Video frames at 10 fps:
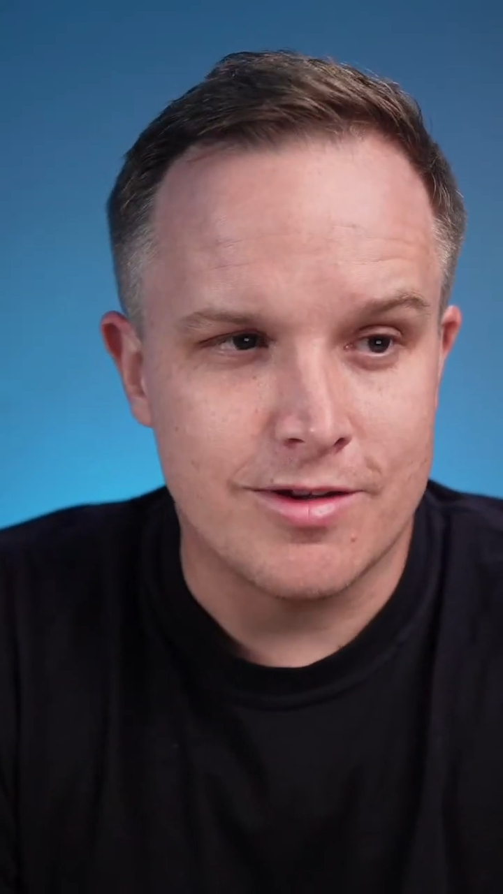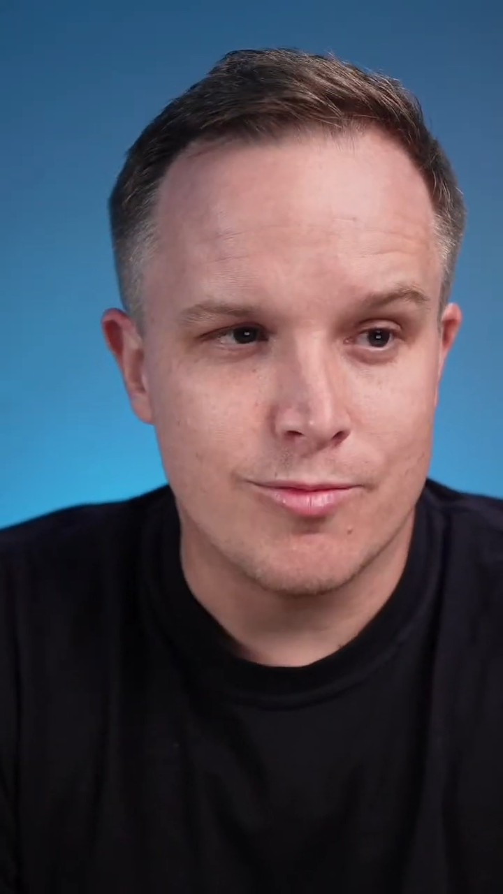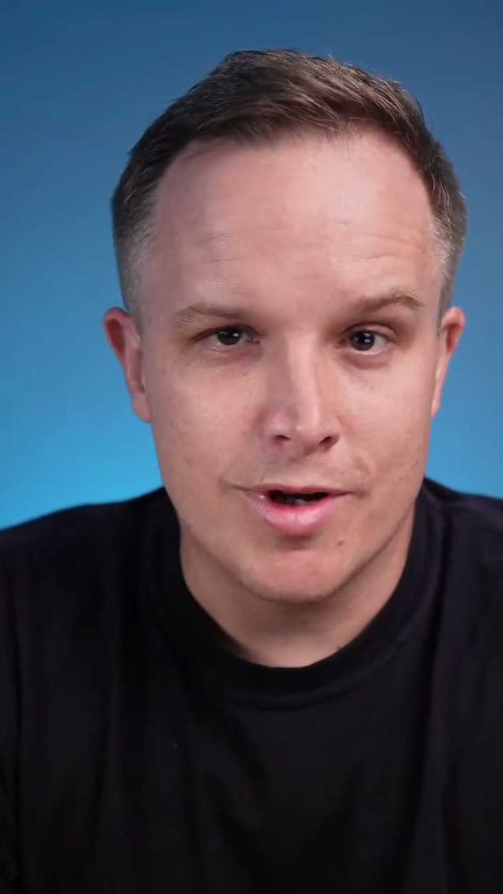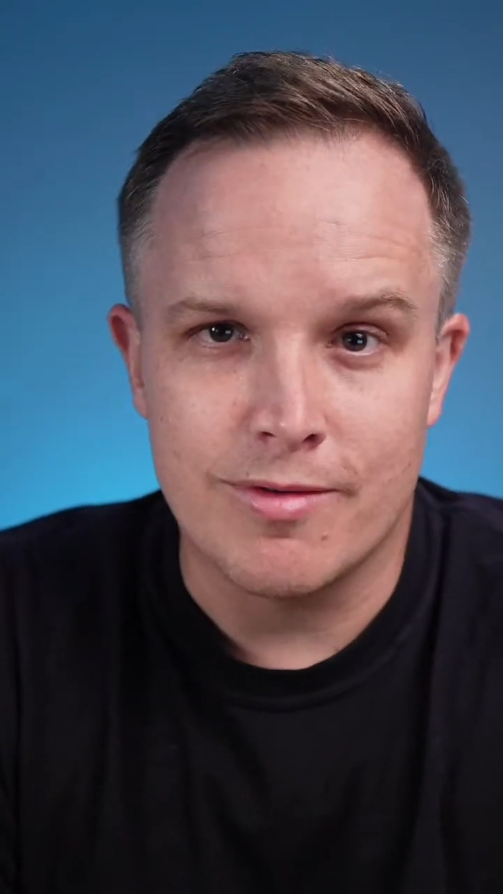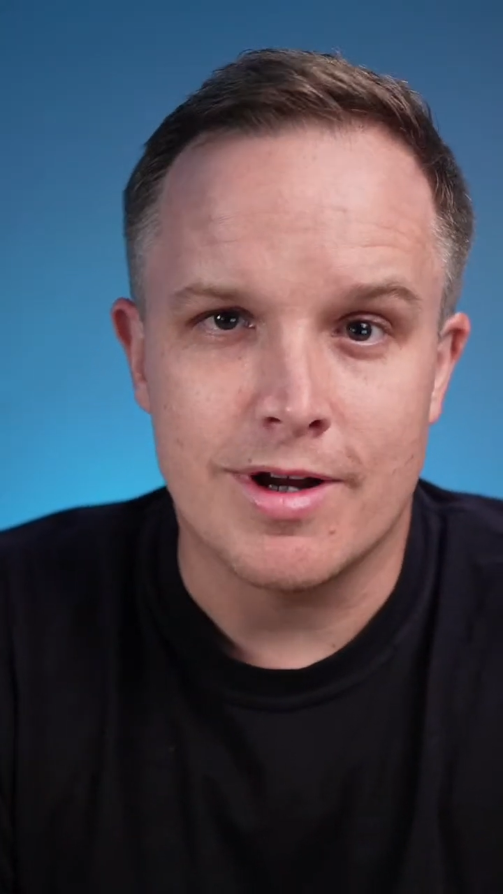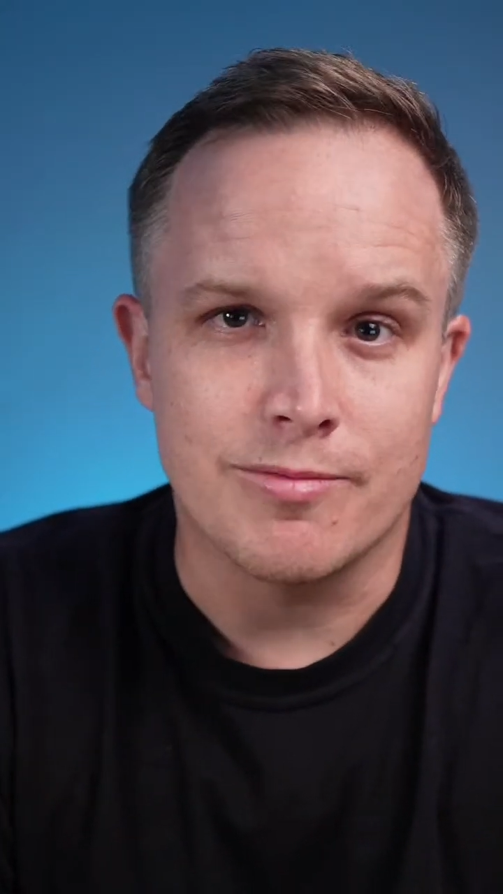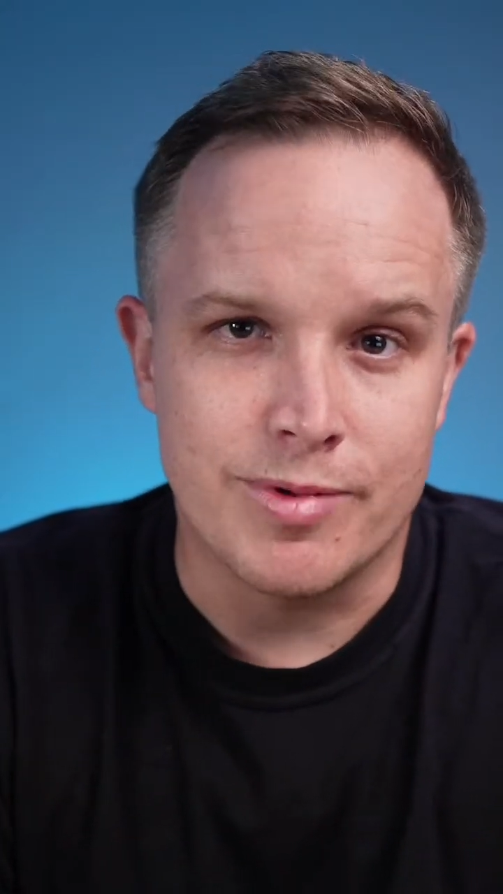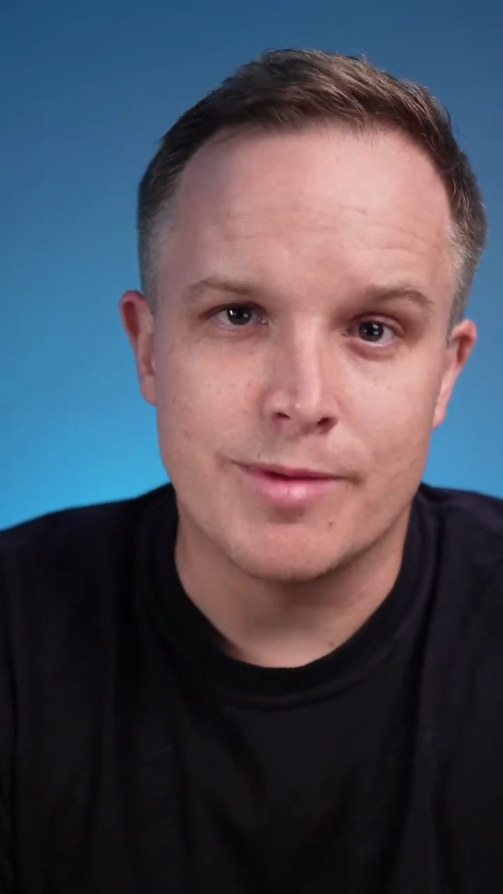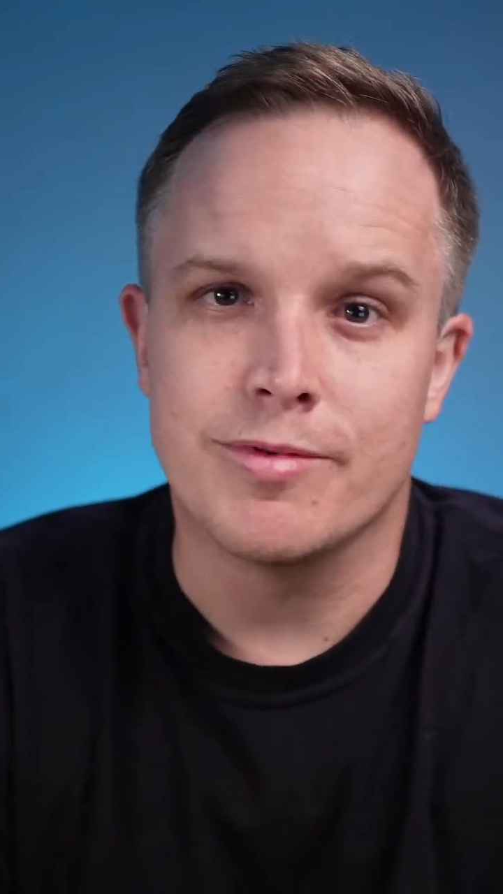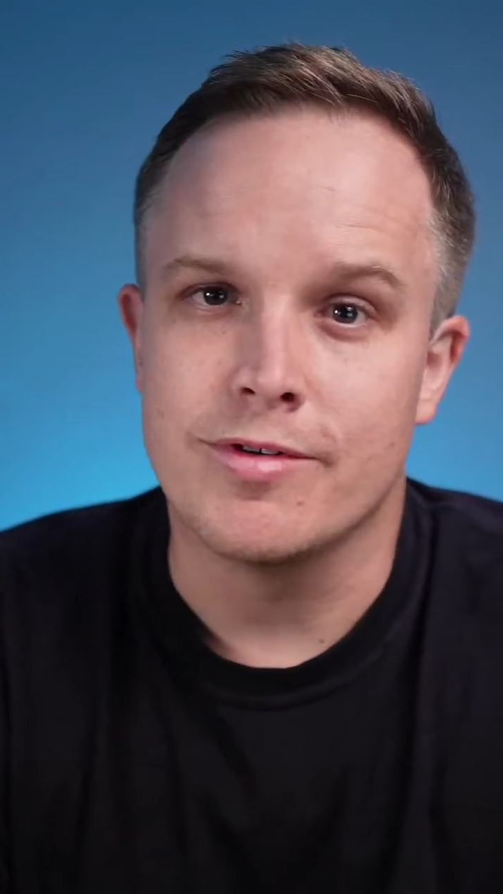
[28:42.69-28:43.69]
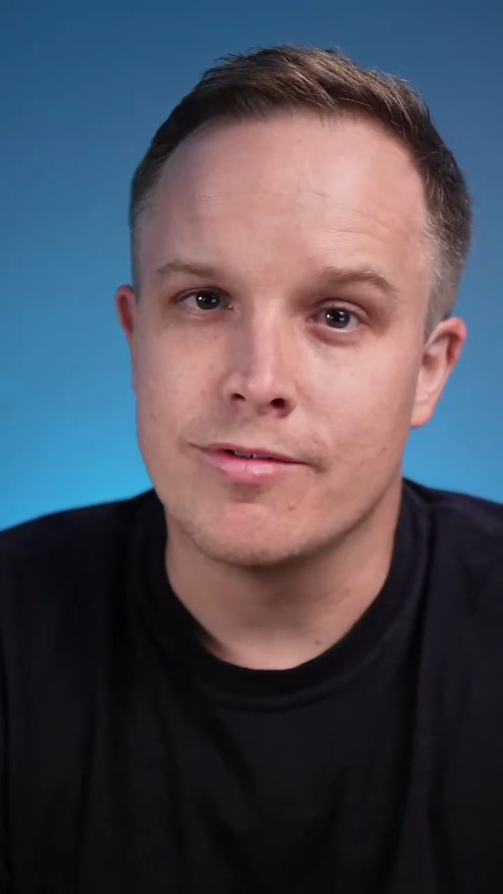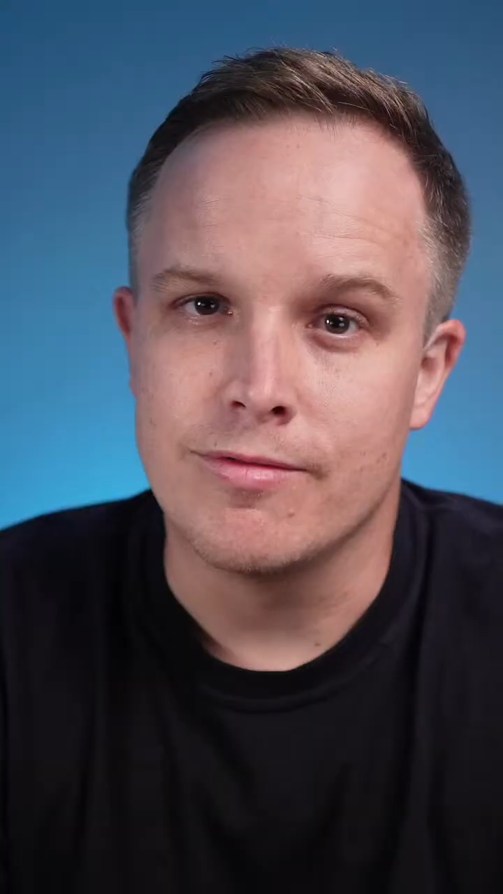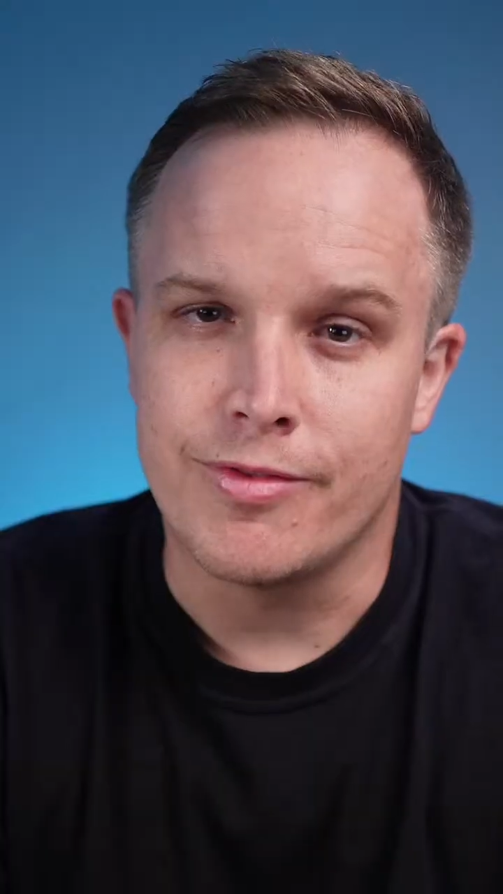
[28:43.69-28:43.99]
be around people who